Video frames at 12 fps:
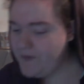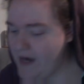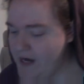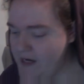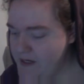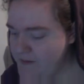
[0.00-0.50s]

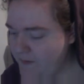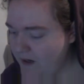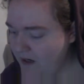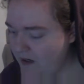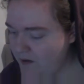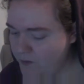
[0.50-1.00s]

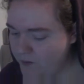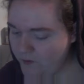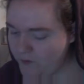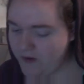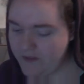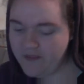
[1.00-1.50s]
I
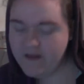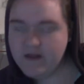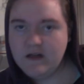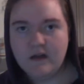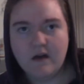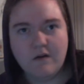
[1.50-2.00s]

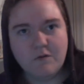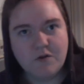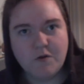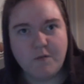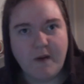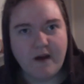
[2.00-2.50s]
will
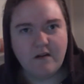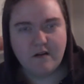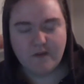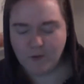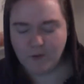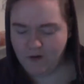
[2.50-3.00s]
talk about
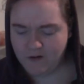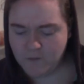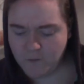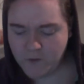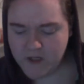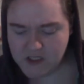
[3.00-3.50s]
another one,
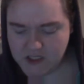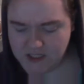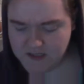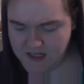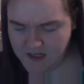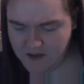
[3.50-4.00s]
which
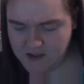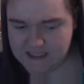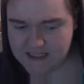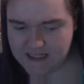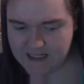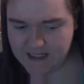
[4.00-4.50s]
is
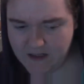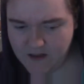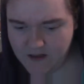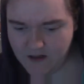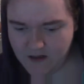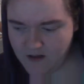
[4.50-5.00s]
actually,
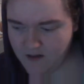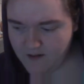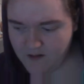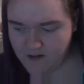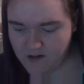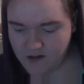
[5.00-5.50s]

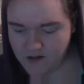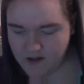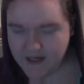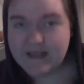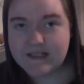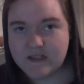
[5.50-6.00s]

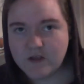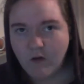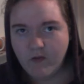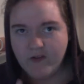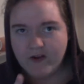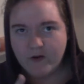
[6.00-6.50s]
it's
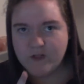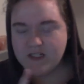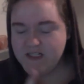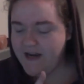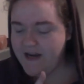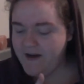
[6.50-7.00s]
not the oldest
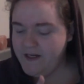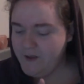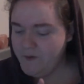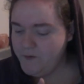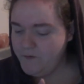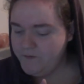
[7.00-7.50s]
deck I
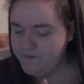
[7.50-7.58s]
own,